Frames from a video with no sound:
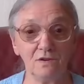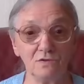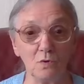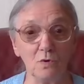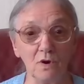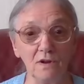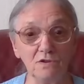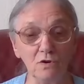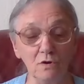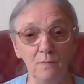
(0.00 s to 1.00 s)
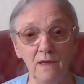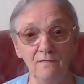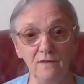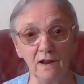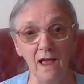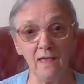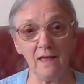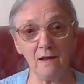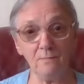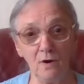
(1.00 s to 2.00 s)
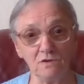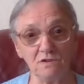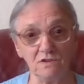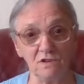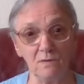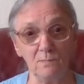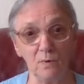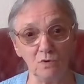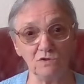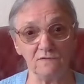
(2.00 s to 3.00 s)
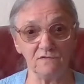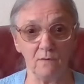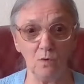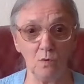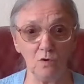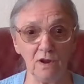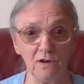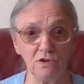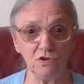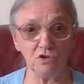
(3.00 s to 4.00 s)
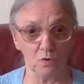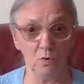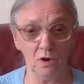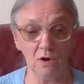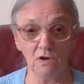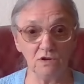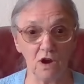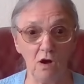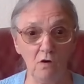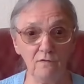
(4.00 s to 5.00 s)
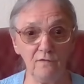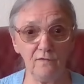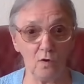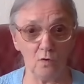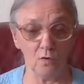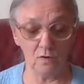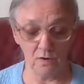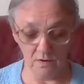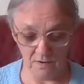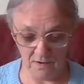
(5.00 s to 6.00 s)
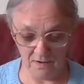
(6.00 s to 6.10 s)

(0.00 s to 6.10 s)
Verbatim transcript: So it took me for to get that parcel to the post office from quarter to two to half four.